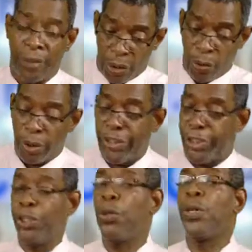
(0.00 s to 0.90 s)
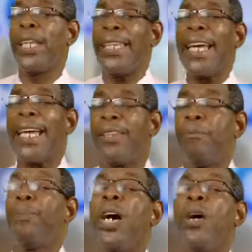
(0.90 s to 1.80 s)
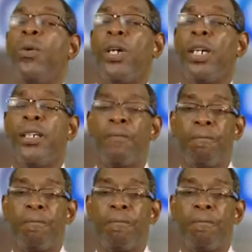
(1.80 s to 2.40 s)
God showed that he had the power